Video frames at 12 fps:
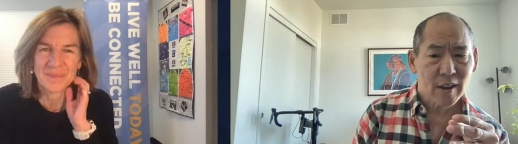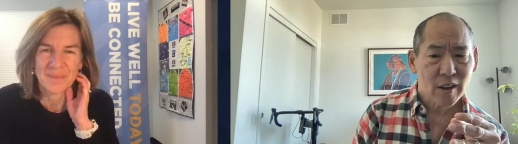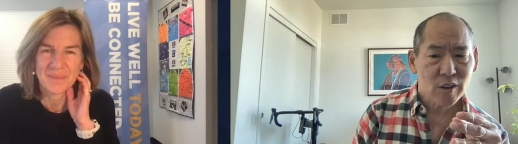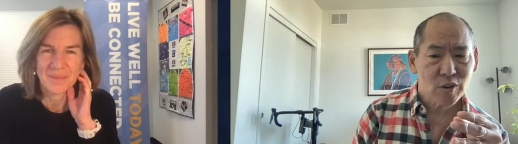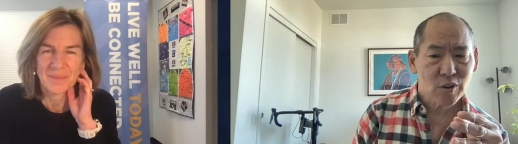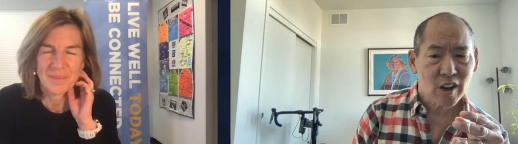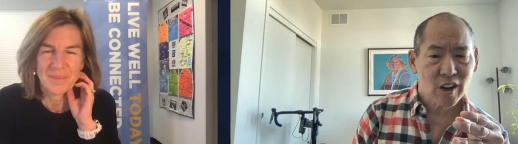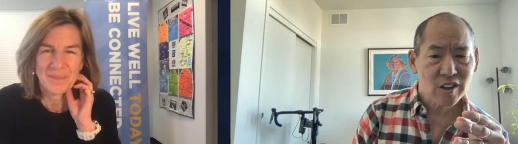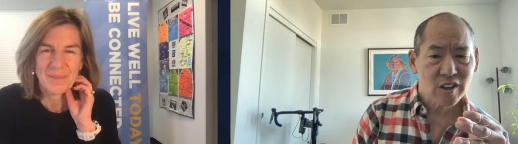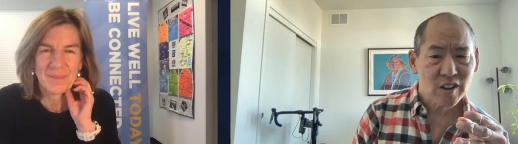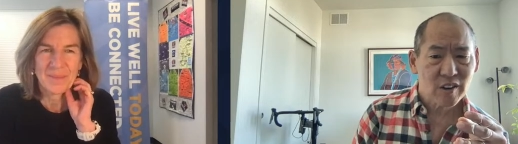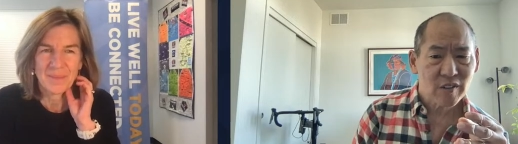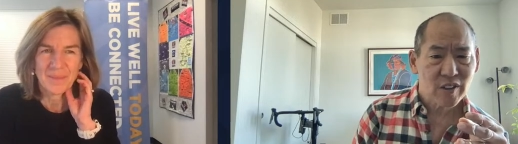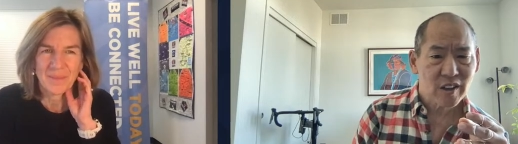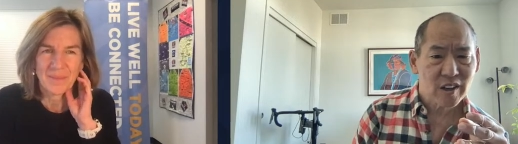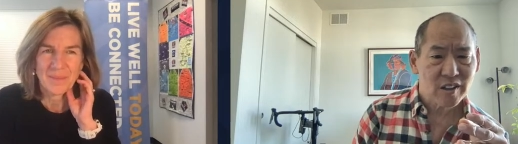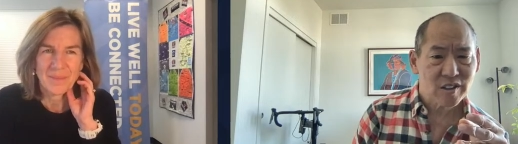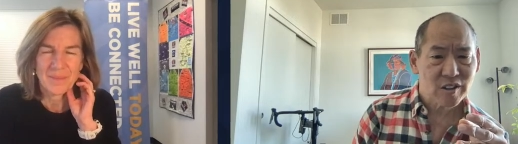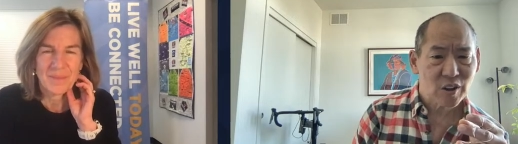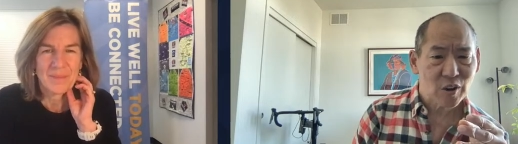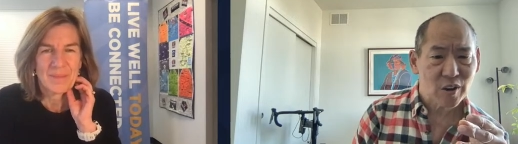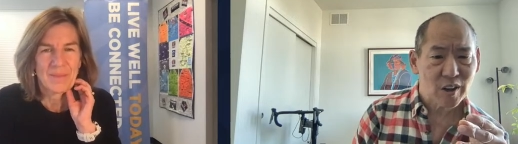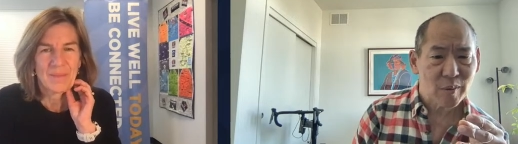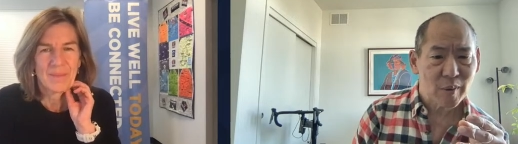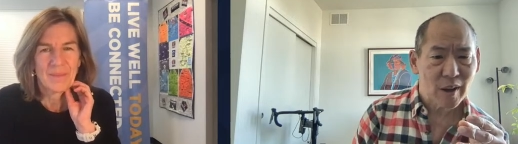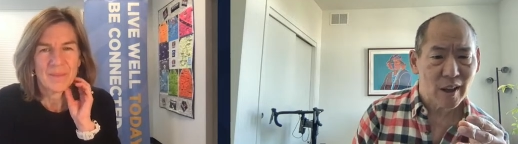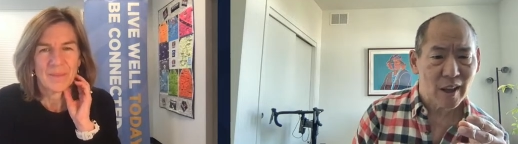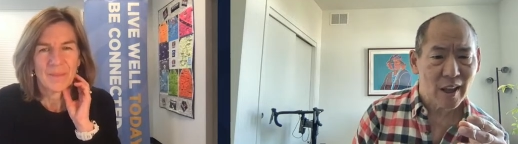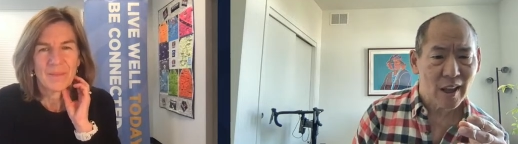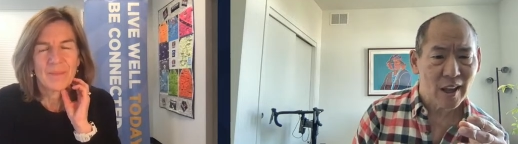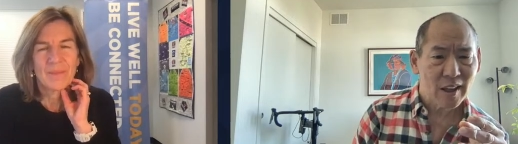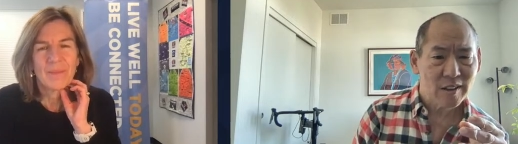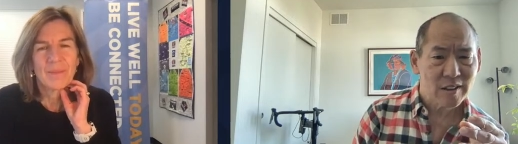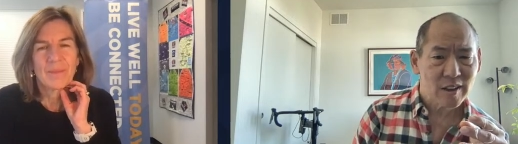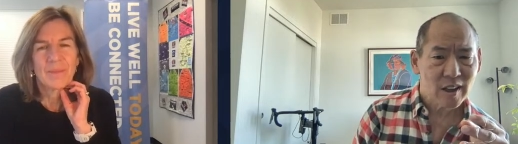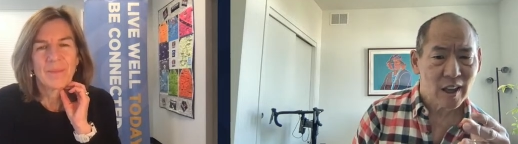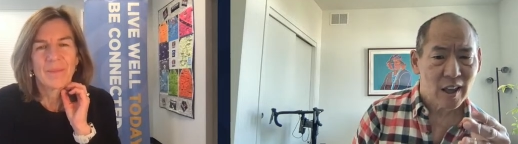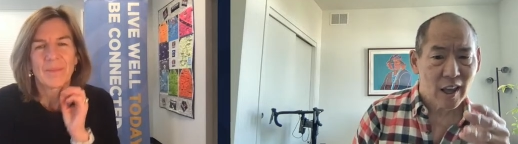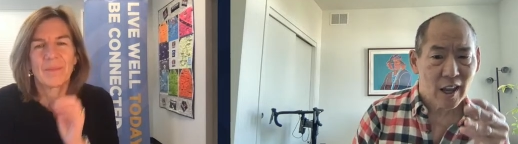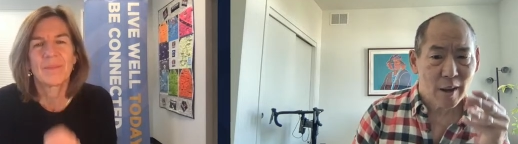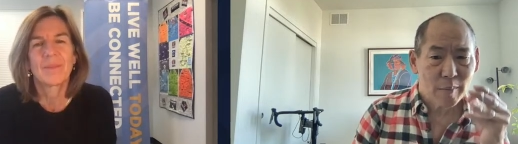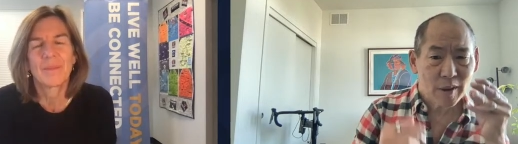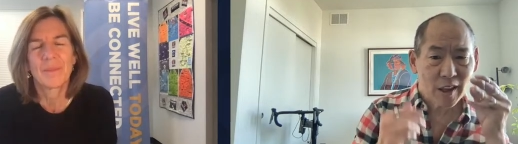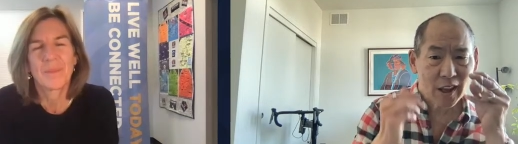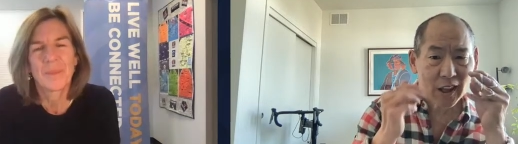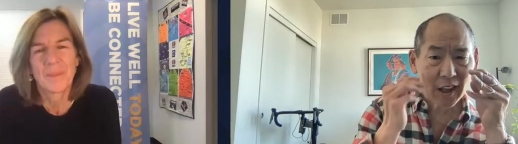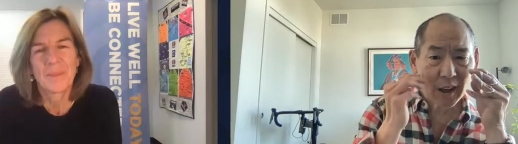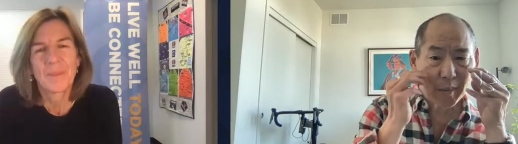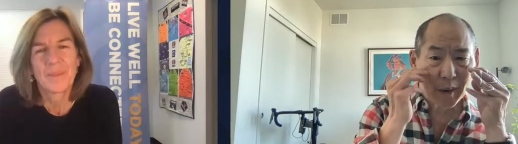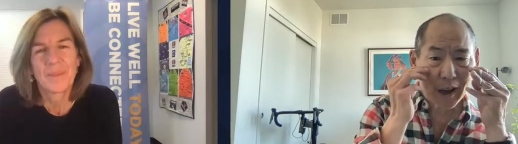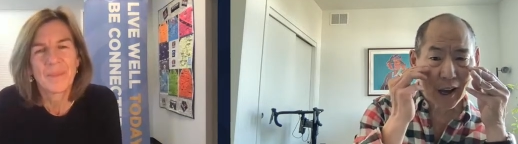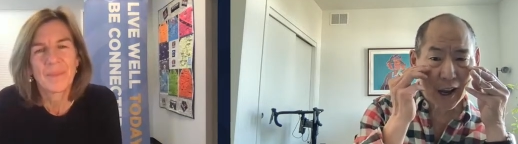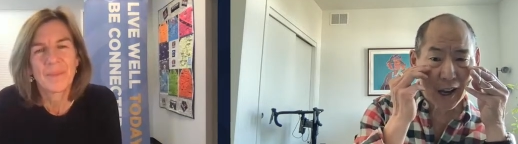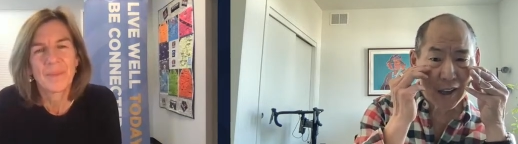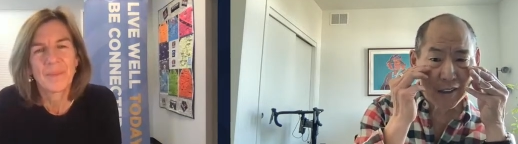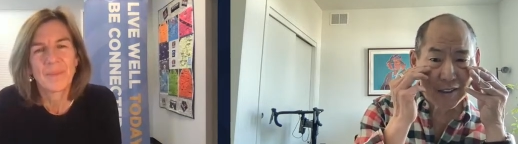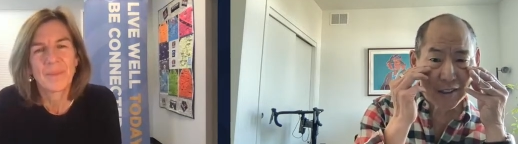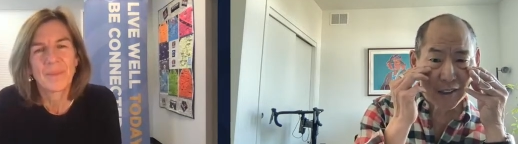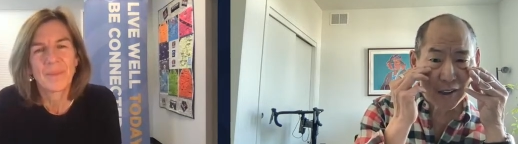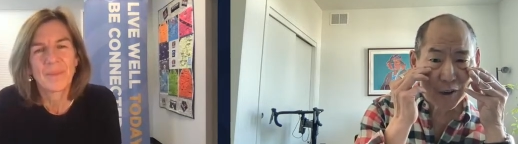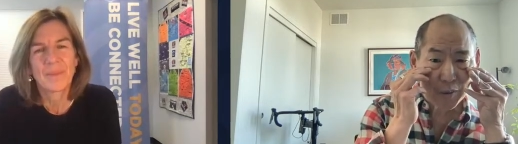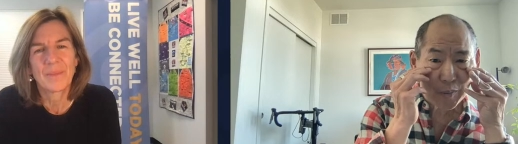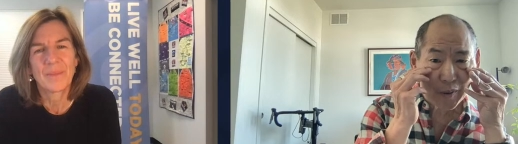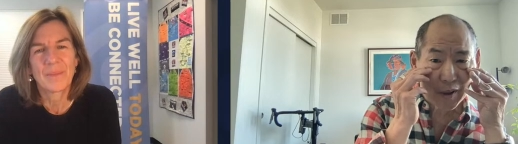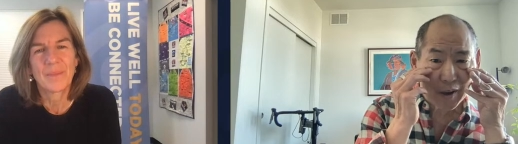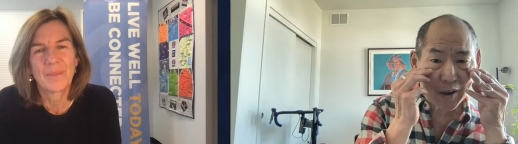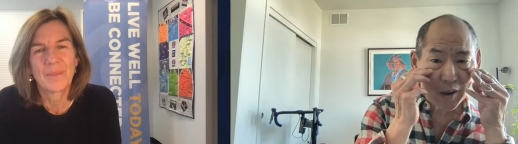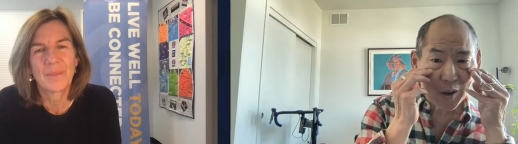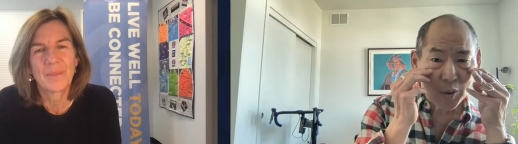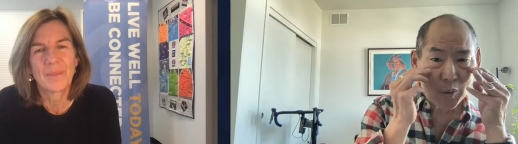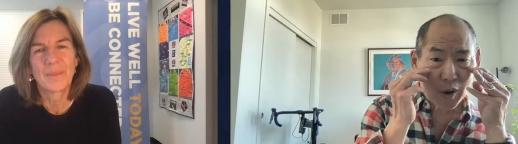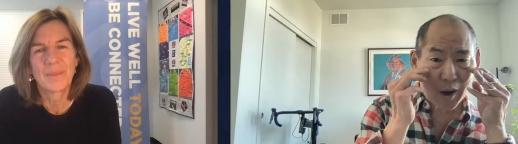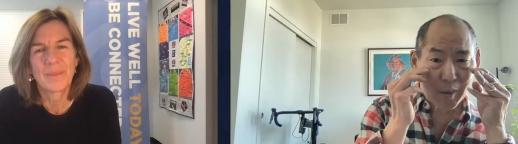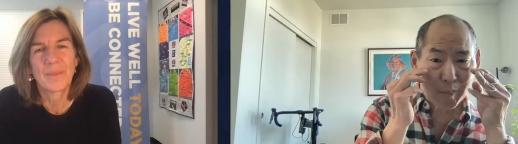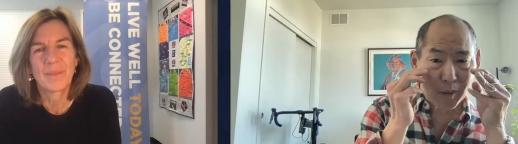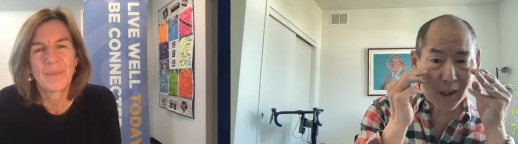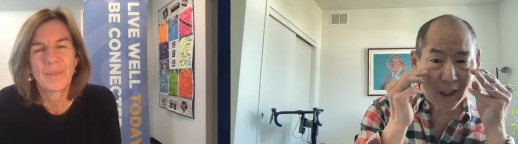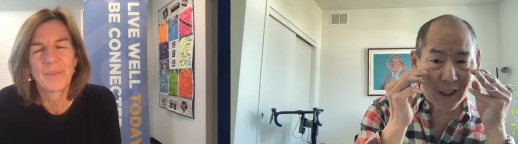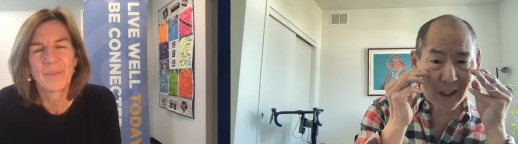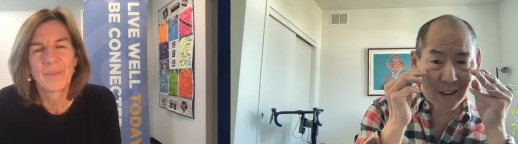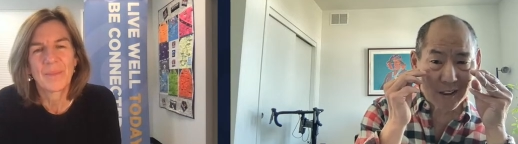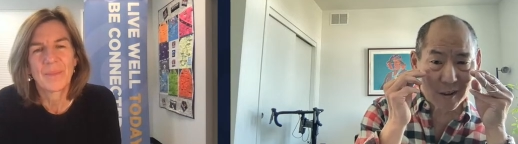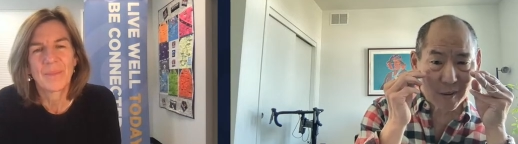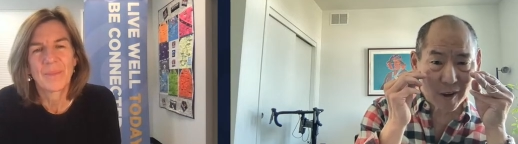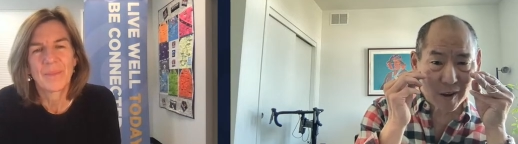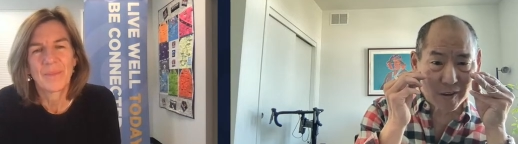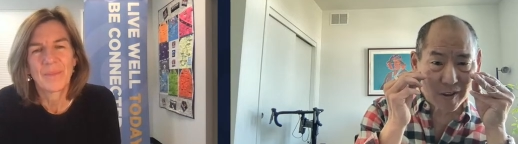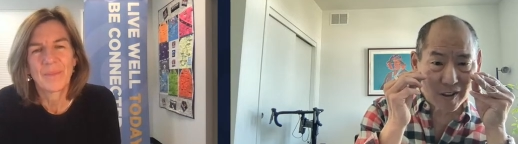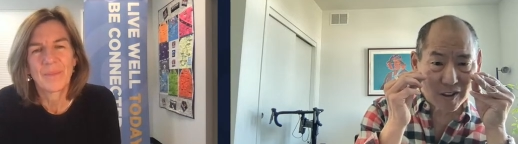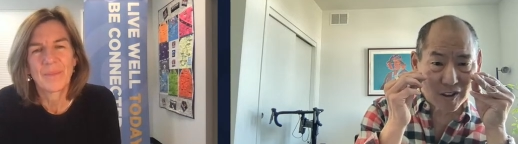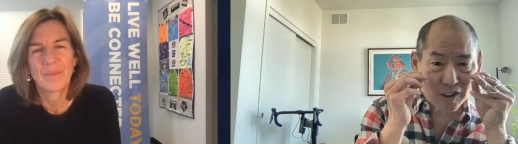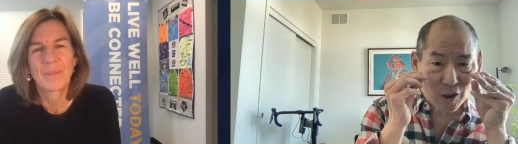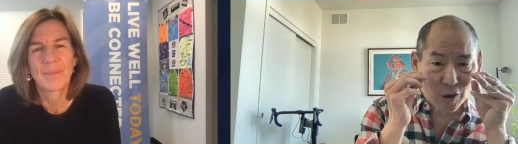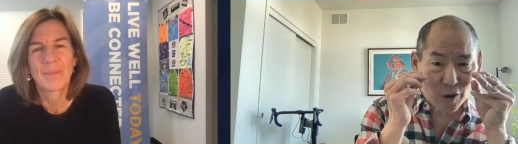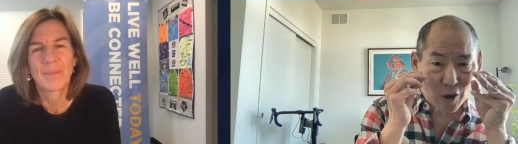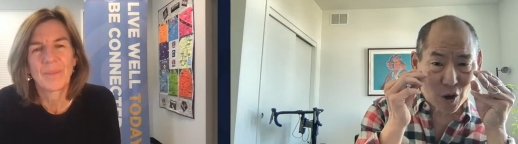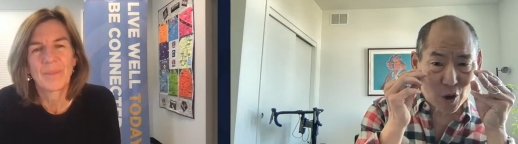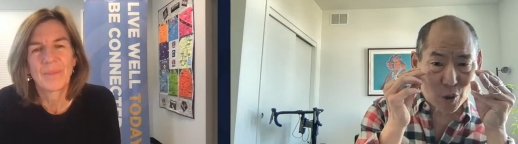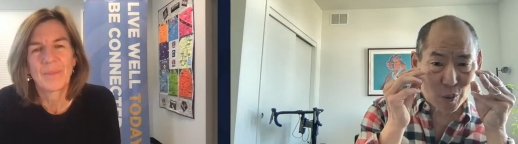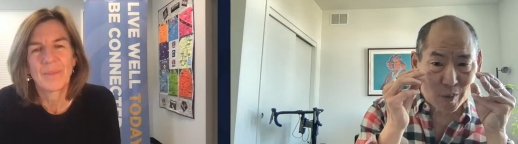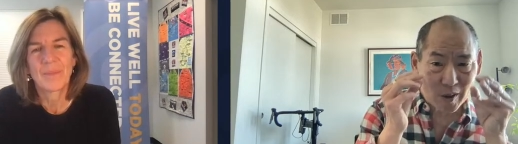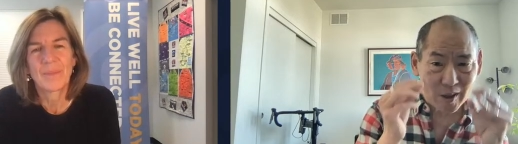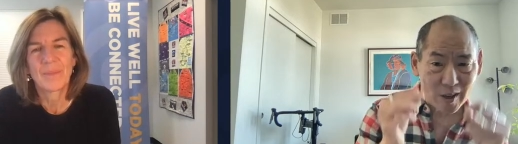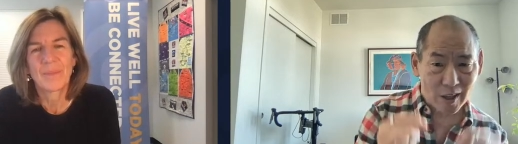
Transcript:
Speaker 1: introduction of the dystonia in my hands, and I'm getting into my eyes a little bit where I blink and sometimes it's slow to open.